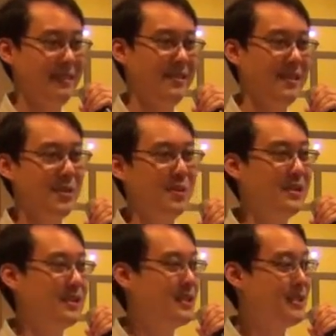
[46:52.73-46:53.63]
Later we
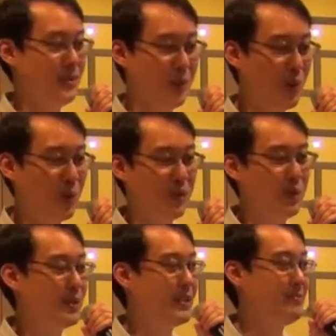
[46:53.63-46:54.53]
just go
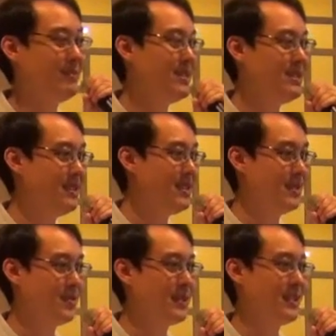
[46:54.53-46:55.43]
into the empty city
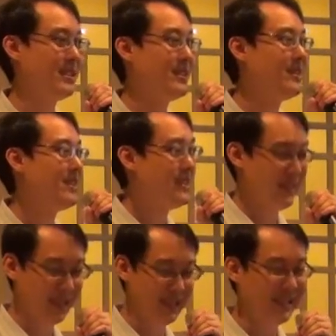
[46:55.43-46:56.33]
and raid
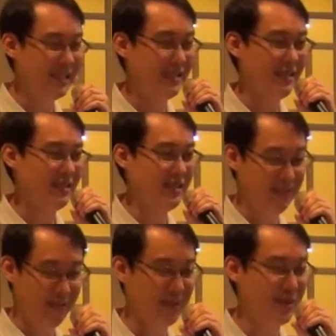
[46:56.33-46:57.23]
the city."
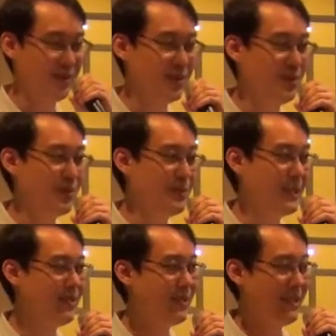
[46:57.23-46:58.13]
So the Xiongnu
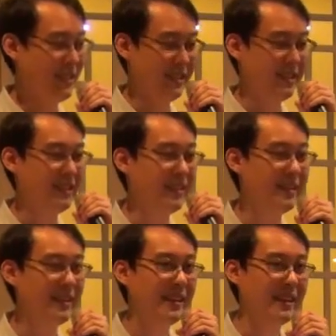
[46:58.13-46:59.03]
believed, and then
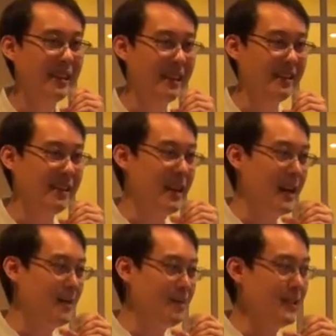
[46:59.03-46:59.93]
they led their
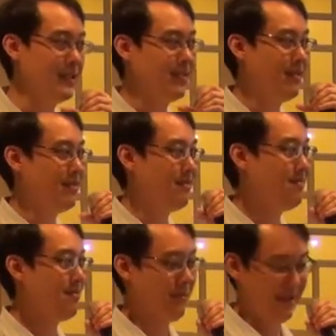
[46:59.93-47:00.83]
army,
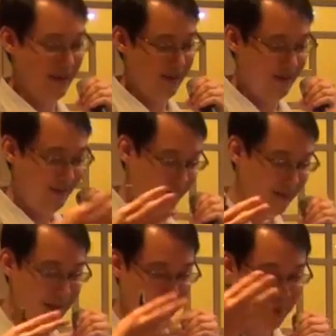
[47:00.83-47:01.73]

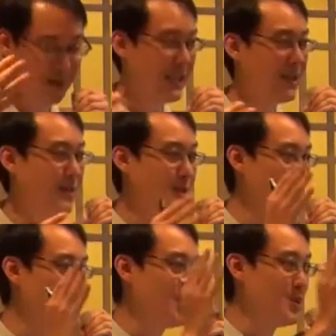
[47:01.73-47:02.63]
quite a huge army, to
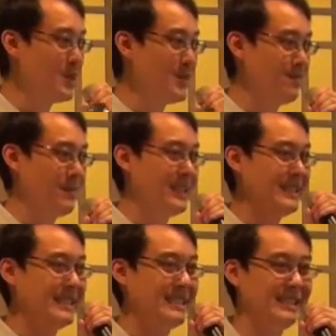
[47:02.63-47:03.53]
go to the
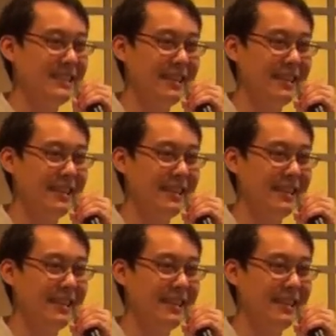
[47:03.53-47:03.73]
Mayi city.